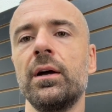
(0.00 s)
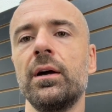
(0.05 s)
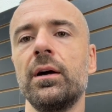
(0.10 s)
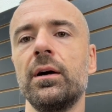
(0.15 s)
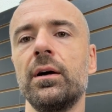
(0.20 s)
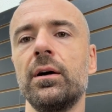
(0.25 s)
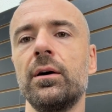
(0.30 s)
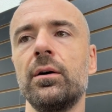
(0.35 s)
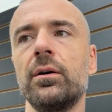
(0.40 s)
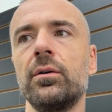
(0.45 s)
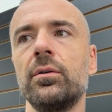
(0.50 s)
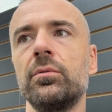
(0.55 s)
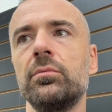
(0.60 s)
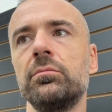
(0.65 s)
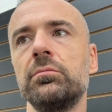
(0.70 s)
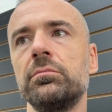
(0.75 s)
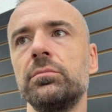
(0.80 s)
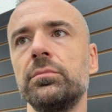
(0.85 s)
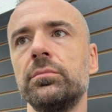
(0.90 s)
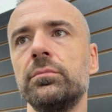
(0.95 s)

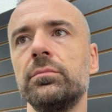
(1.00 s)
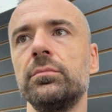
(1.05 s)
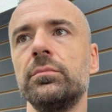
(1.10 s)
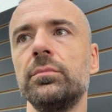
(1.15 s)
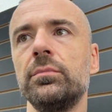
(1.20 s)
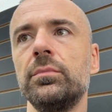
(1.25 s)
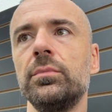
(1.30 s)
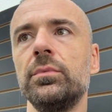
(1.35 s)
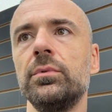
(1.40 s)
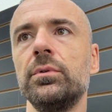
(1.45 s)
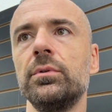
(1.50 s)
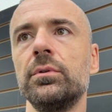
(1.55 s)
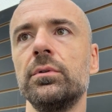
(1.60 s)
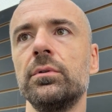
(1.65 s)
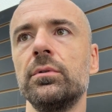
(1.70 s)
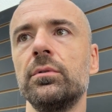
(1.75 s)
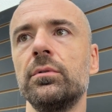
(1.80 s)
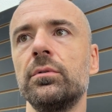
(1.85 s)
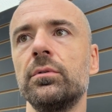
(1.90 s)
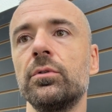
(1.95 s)
um,
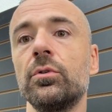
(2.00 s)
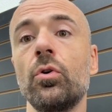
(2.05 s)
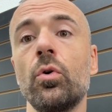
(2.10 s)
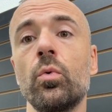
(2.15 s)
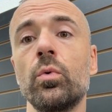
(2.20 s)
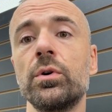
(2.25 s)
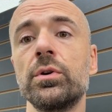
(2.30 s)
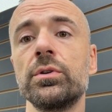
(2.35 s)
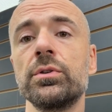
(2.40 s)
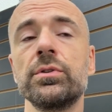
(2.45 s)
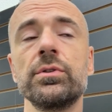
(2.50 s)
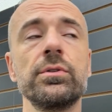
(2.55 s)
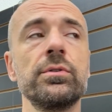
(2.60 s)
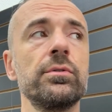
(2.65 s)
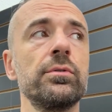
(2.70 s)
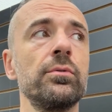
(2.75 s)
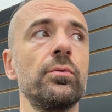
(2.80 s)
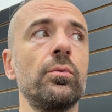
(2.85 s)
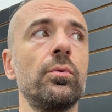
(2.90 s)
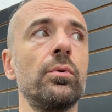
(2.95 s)

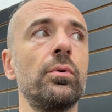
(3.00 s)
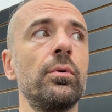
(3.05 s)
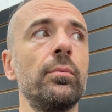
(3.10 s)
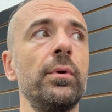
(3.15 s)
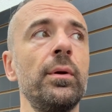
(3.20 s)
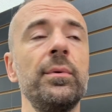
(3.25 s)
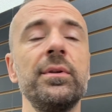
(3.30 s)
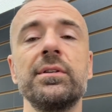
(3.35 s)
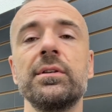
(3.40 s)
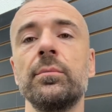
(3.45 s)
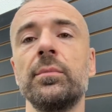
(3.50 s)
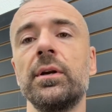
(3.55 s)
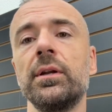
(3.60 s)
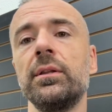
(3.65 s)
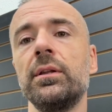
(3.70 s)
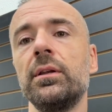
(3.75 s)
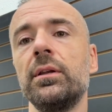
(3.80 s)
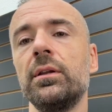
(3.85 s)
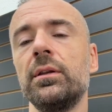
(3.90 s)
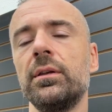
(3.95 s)
goers, or maybe somebody
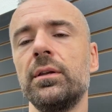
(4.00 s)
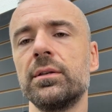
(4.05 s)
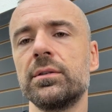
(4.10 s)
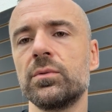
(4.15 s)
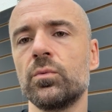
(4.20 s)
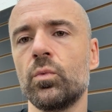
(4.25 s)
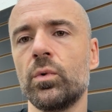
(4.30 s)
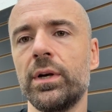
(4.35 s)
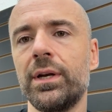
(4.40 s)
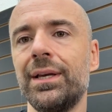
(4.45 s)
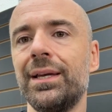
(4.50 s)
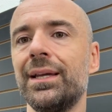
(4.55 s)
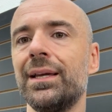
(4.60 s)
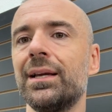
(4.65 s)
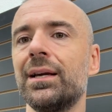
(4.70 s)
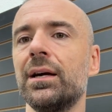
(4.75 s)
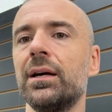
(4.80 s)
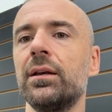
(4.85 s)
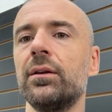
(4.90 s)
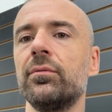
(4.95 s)
that doesn't want any
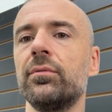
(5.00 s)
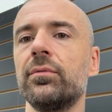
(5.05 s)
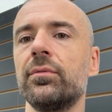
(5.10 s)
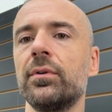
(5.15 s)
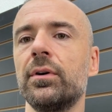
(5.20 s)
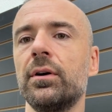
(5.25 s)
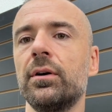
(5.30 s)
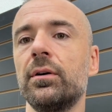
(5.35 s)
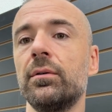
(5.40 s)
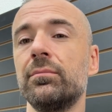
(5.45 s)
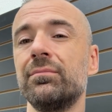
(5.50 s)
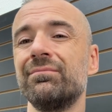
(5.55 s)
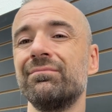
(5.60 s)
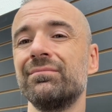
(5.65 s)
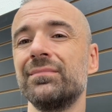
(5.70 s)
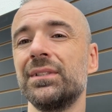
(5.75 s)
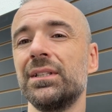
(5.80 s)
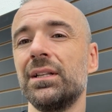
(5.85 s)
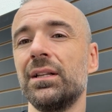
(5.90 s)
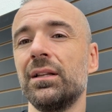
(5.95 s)
kind of
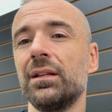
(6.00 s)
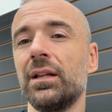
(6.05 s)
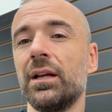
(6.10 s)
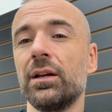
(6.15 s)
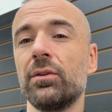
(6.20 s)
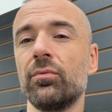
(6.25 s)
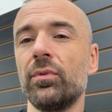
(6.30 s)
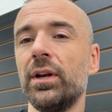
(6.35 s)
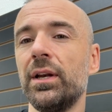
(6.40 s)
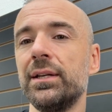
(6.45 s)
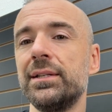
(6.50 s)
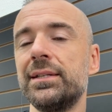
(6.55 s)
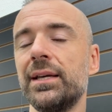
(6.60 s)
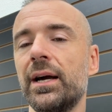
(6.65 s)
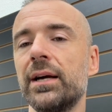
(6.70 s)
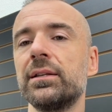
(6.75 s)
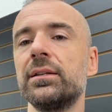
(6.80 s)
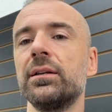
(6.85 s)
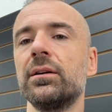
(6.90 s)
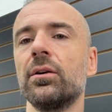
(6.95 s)
like really
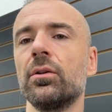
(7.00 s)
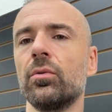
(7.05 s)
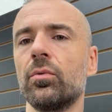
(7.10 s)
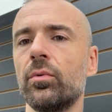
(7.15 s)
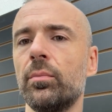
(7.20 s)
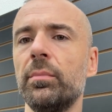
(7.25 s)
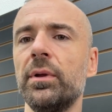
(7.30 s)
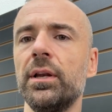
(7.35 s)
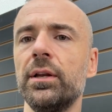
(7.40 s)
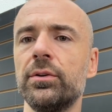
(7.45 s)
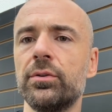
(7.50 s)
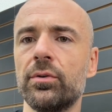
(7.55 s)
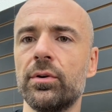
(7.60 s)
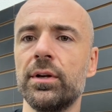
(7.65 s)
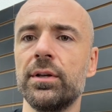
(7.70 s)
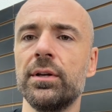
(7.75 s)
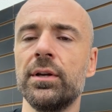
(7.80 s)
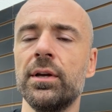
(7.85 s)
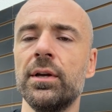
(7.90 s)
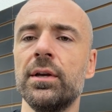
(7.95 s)
tactical or
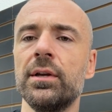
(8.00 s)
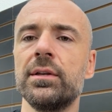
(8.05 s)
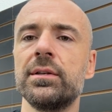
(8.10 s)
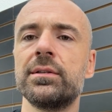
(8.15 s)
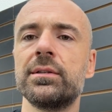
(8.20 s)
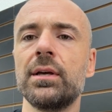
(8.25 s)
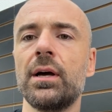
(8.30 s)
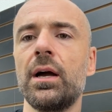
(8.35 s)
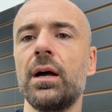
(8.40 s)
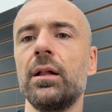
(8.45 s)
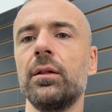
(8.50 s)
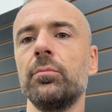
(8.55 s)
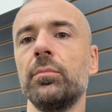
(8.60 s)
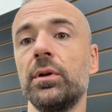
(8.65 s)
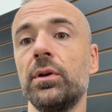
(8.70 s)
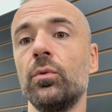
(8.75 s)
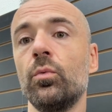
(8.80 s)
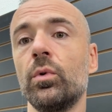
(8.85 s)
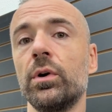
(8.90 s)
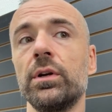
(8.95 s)
military style, but
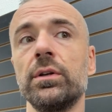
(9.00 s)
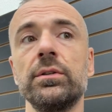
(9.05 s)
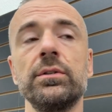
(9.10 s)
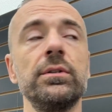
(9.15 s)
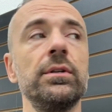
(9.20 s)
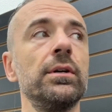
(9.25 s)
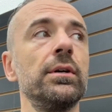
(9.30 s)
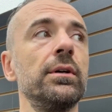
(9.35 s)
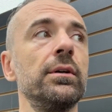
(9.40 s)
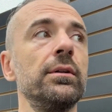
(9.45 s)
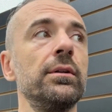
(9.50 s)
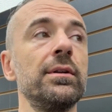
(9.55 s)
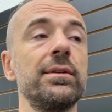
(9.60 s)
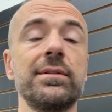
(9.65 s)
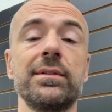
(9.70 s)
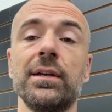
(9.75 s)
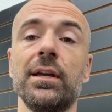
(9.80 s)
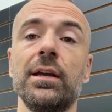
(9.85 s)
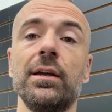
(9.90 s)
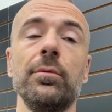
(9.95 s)
he wanted the
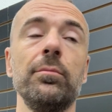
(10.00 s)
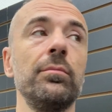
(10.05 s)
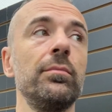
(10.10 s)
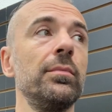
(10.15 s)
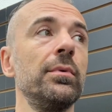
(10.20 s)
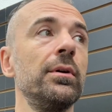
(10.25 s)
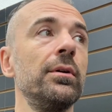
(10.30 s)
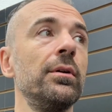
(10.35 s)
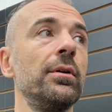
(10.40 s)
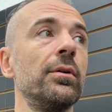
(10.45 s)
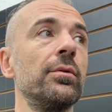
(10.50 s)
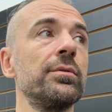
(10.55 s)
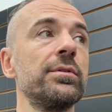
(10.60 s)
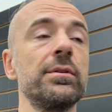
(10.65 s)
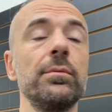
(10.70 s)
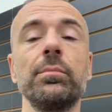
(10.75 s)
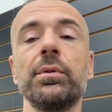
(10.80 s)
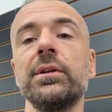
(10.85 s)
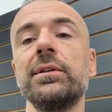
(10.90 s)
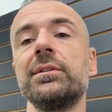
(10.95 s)
same
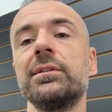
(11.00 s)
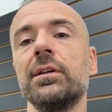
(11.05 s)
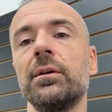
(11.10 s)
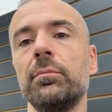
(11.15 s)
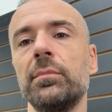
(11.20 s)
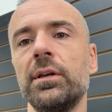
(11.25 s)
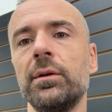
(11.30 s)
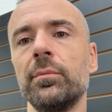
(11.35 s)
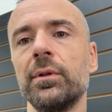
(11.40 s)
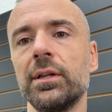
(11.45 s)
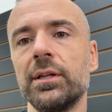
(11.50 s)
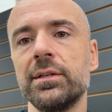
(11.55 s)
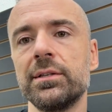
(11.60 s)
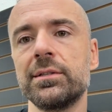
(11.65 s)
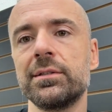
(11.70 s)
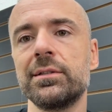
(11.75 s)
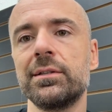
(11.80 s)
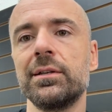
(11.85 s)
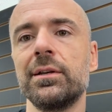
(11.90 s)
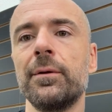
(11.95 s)
simplicity and
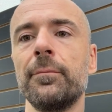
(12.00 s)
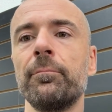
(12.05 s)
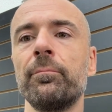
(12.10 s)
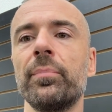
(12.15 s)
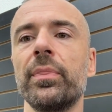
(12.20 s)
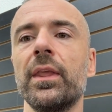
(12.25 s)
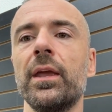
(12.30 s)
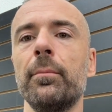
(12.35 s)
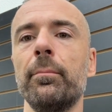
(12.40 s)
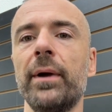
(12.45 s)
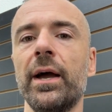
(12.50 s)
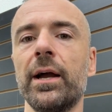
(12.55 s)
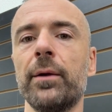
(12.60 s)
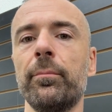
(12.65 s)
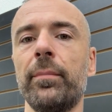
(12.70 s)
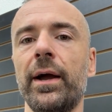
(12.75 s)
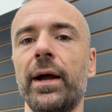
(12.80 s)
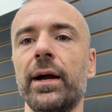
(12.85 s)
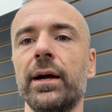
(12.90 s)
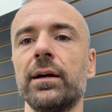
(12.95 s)
minimalist
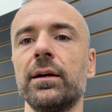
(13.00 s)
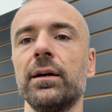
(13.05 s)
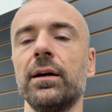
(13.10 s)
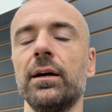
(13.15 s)
backpack.